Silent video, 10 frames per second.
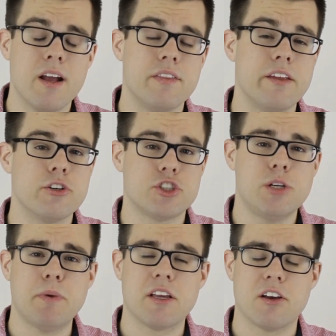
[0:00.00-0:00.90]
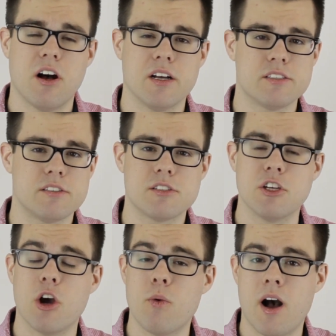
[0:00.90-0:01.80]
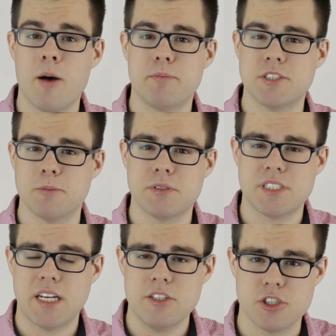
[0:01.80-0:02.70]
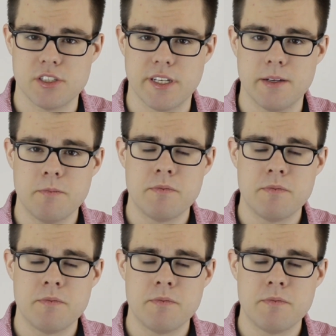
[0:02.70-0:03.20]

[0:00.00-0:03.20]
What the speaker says: then your shipping costs go up substantially.